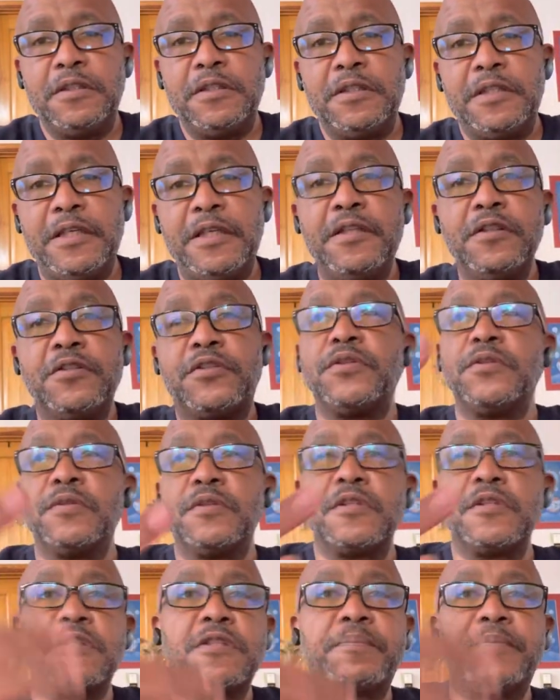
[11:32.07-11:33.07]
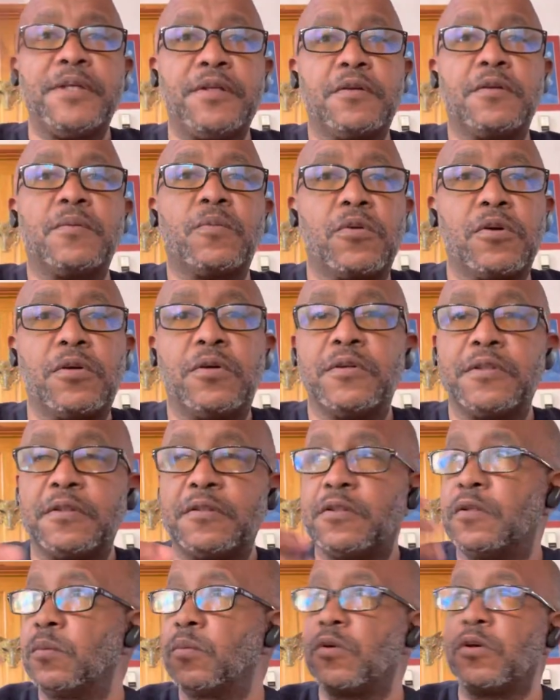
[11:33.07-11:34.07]
into the spirit world,
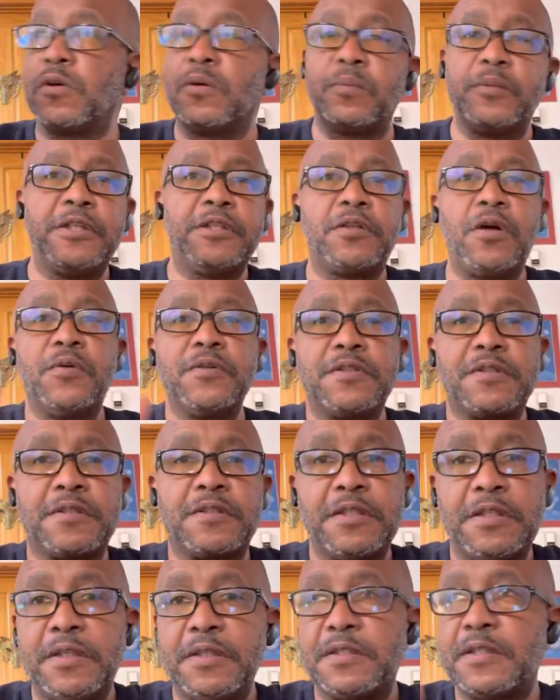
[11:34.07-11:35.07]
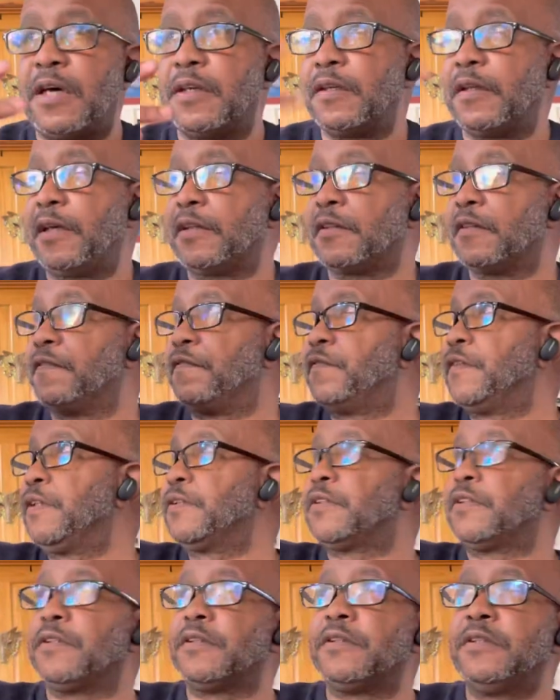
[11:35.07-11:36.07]
into the world we don't see. It's kind of like the
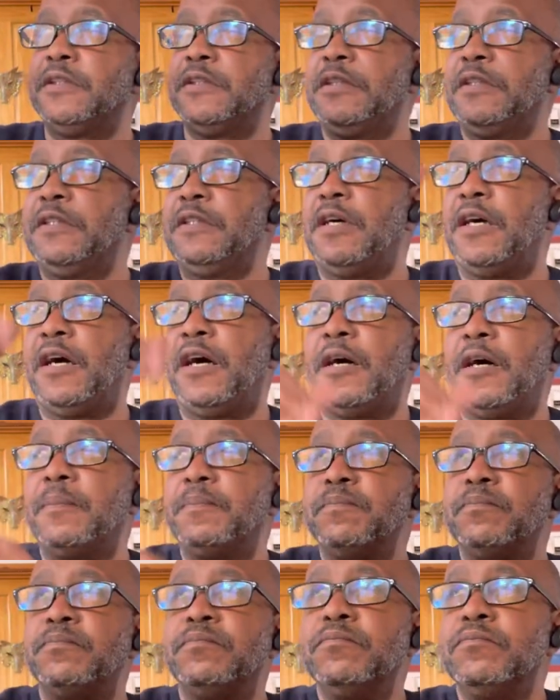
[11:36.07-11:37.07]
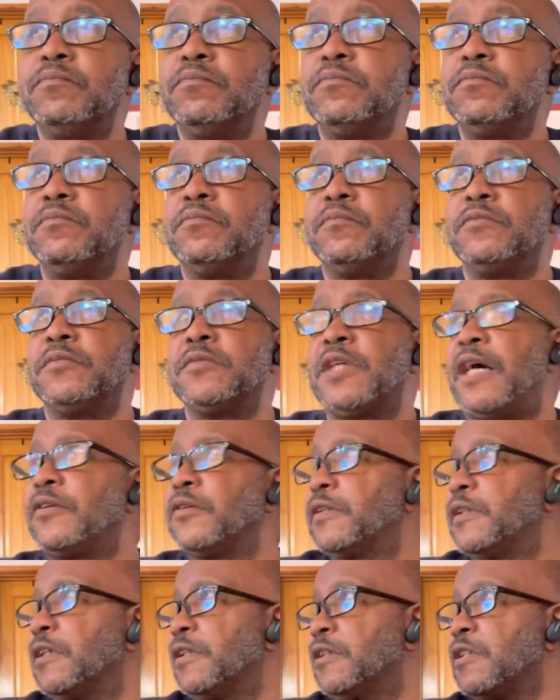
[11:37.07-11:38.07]
filter. I
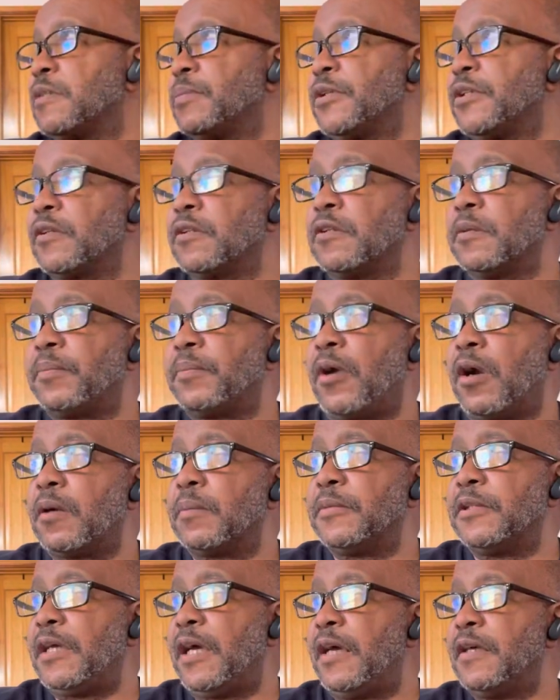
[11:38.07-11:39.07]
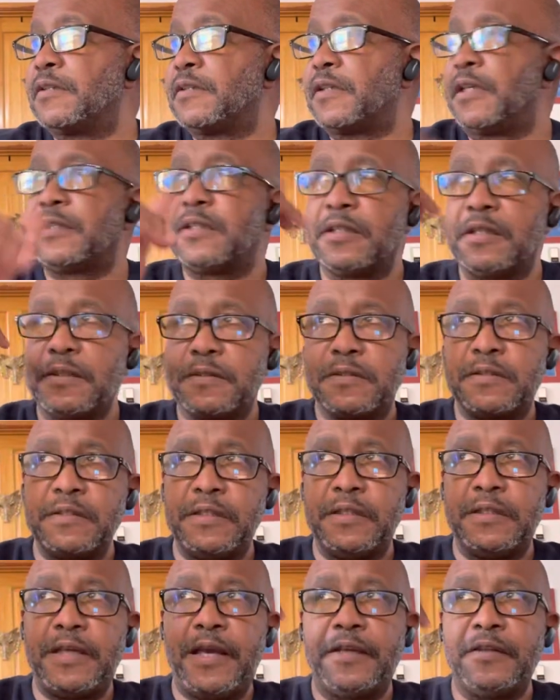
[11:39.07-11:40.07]
don't think this particular apartment has, I think it's
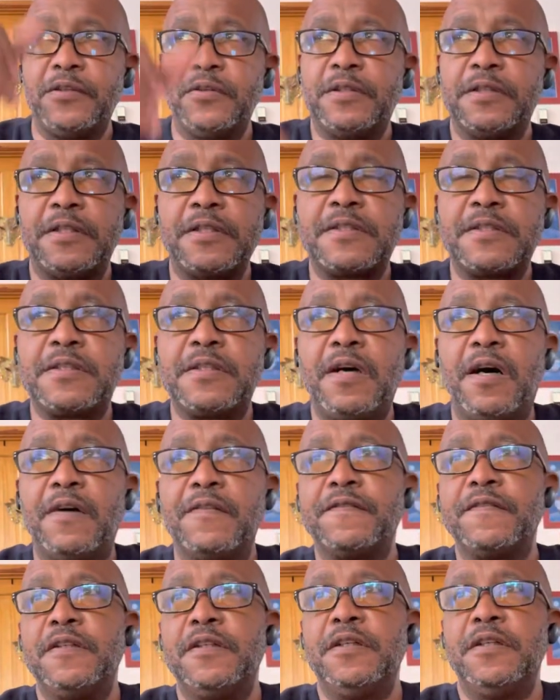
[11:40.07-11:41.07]
in that unit itself,